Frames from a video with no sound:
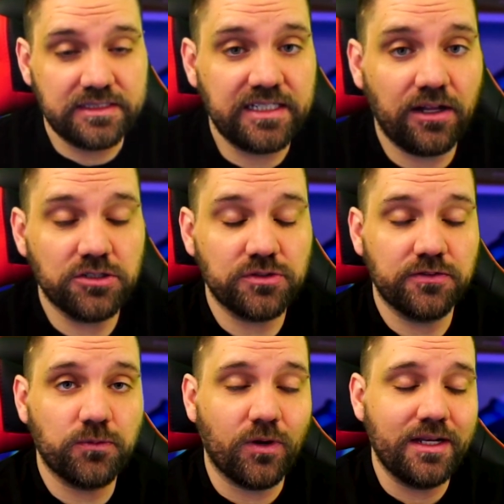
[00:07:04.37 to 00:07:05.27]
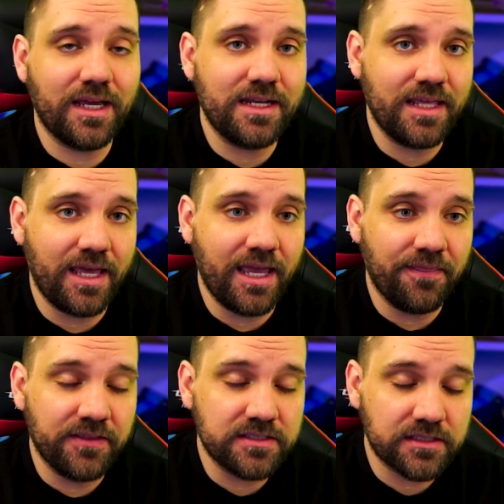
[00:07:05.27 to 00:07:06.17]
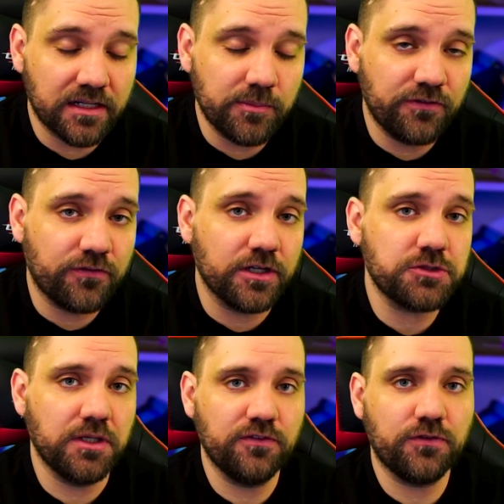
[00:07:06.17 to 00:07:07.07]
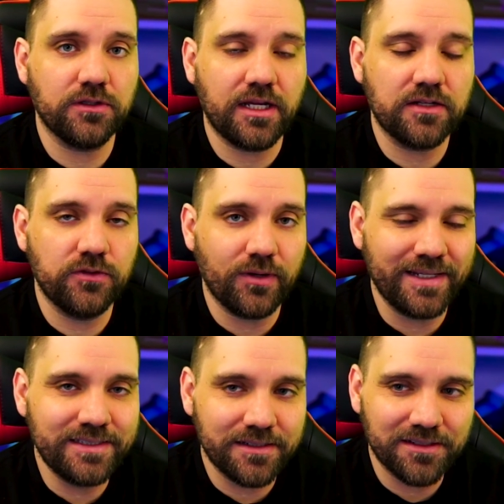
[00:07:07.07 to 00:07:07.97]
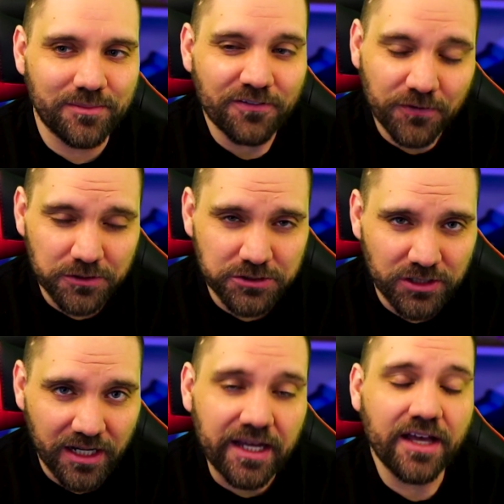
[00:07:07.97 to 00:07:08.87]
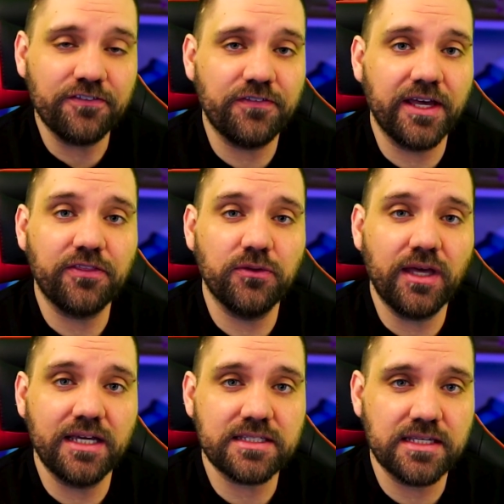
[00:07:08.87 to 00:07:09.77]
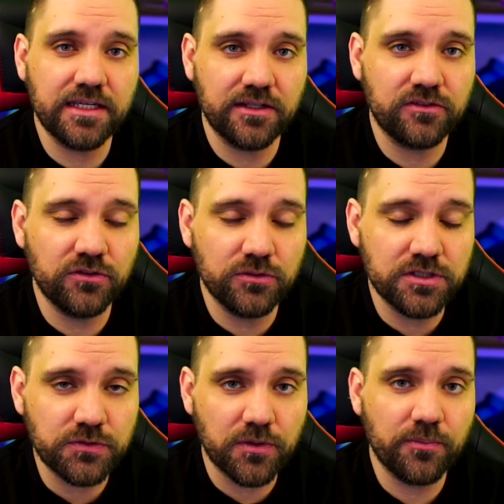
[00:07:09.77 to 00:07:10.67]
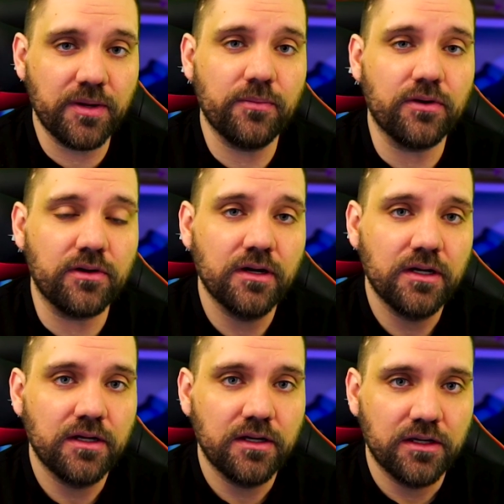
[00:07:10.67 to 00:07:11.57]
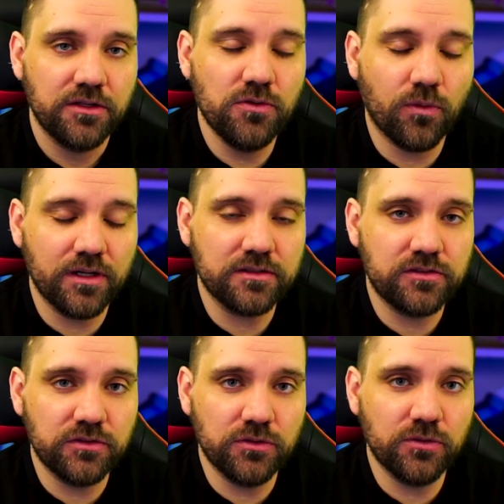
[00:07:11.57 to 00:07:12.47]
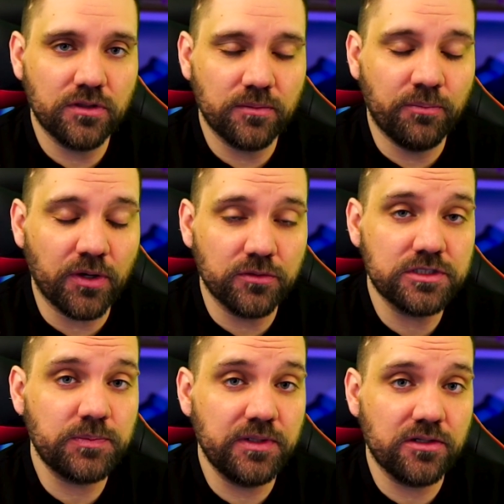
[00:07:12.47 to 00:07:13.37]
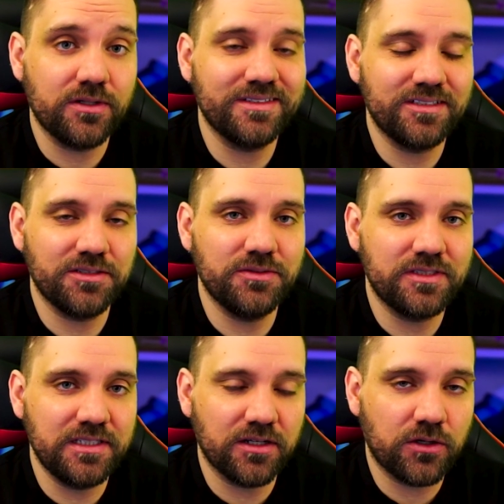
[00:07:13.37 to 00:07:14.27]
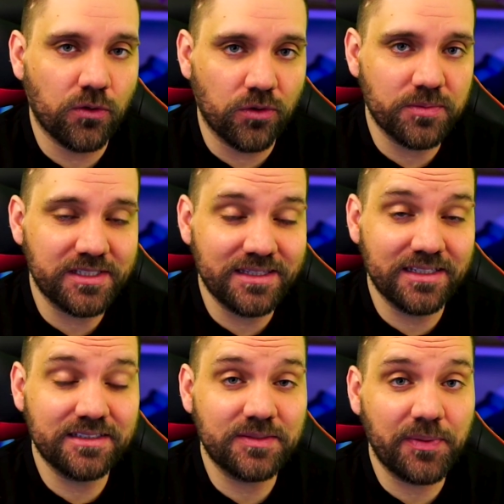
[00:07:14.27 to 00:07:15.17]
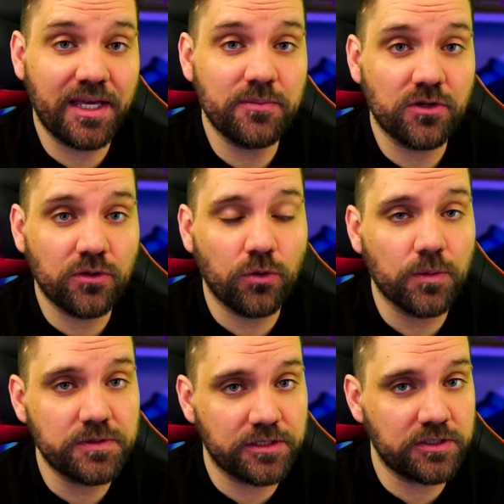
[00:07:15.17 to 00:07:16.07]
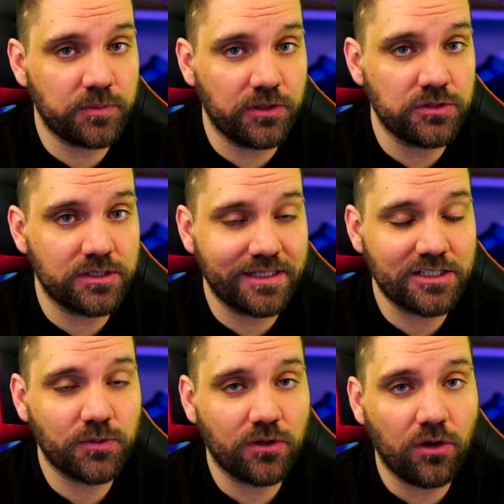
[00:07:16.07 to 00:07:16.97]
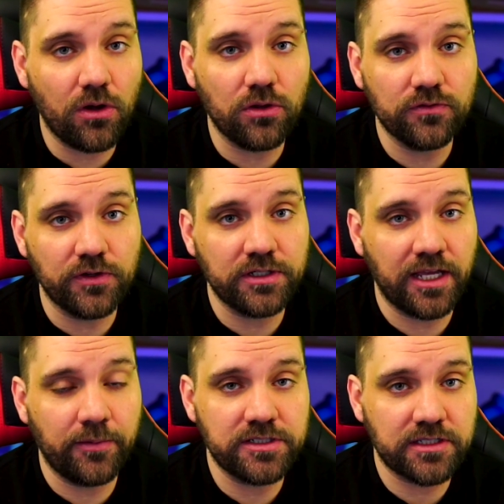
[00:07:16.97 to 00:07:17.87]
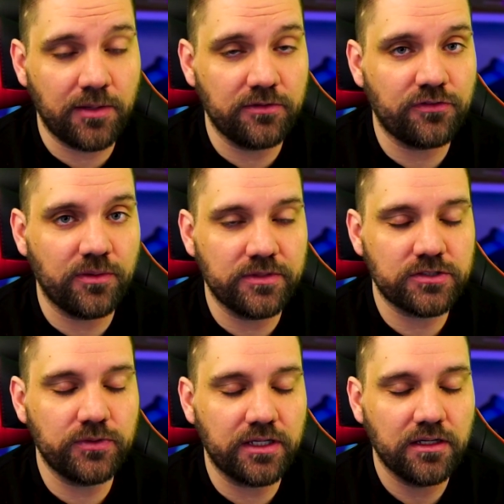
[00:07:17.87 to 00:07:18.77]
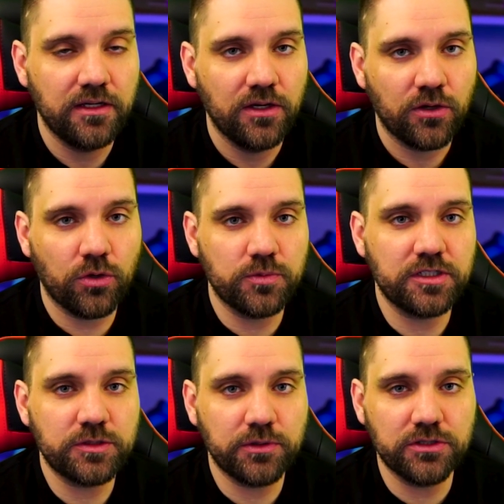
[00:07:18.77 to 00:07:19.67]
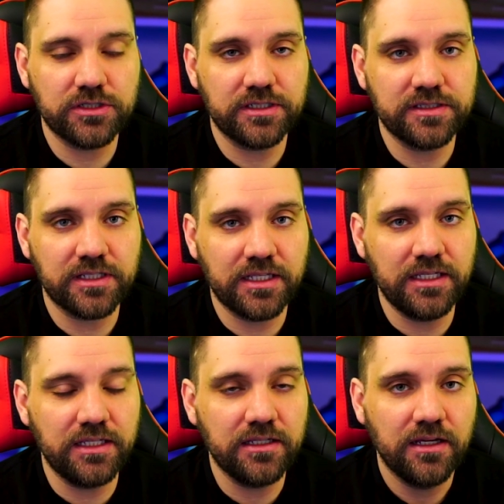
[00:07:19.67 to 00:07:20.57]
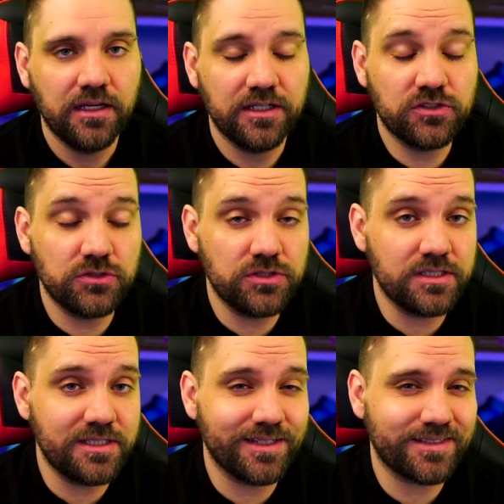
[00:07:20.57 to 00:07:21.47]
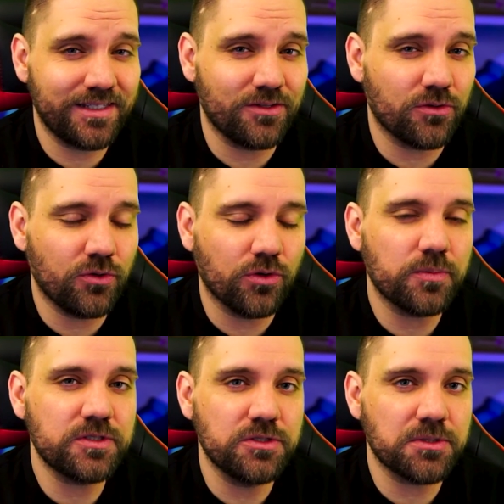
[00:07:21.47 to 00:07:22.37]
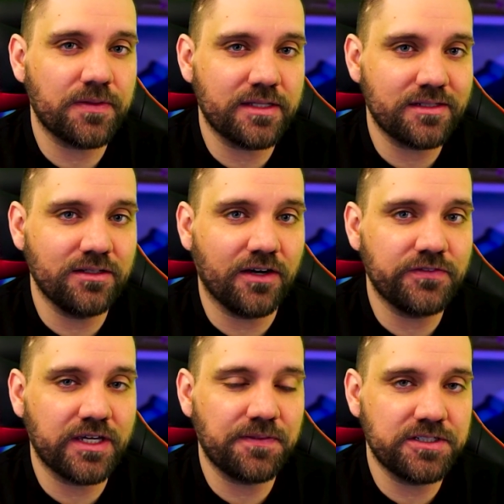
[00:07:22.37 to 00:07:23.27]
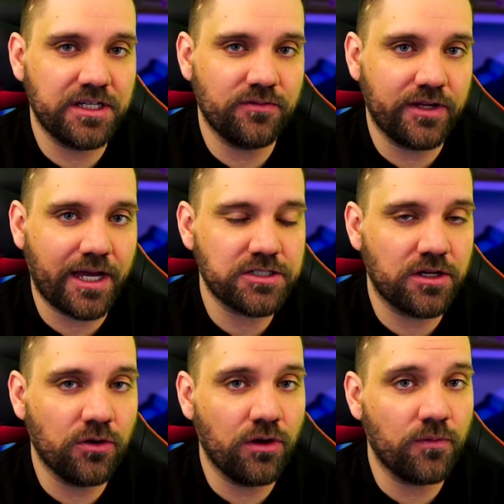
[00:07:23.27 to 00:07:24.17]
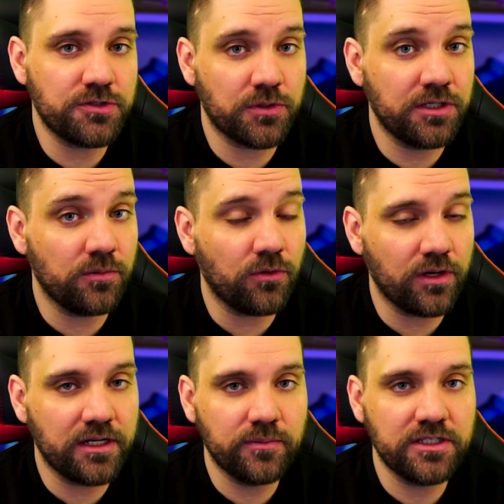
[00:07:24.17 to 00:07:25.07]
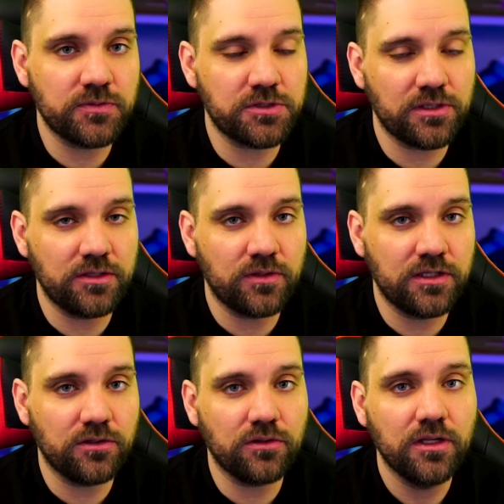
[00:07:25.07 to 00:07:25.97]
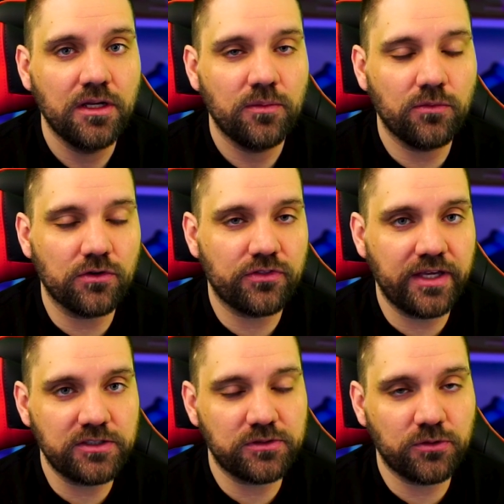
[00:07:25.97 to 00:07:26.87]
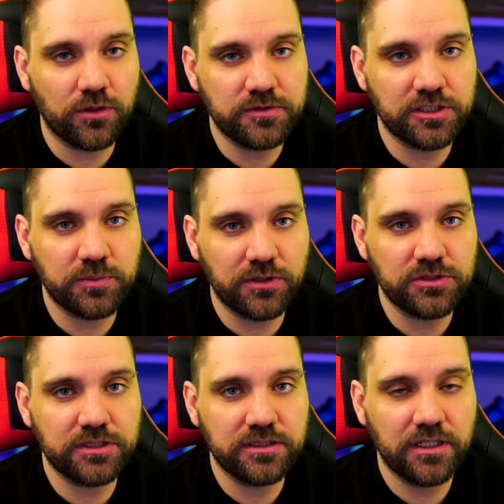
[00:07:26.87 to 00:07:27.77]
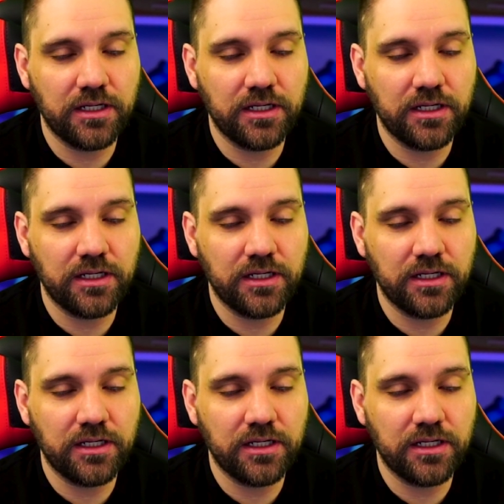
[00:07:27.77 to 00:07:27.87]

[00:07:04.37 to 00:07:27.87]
Challenge Rift 198. This is going to be frustrating for a lot of you. I did it on my first try. I have faith you guys can get it too. Just remember, you want to bone spear until you see a corpse and then spam your corpse explosion. That's where all of your damage is coming from this week. Corpse explosion is the key. As soon as you see a single corpse, usually that's enough to get the chain reaction going, which will kill more enemies, which will let you kill more things with corpse explosion.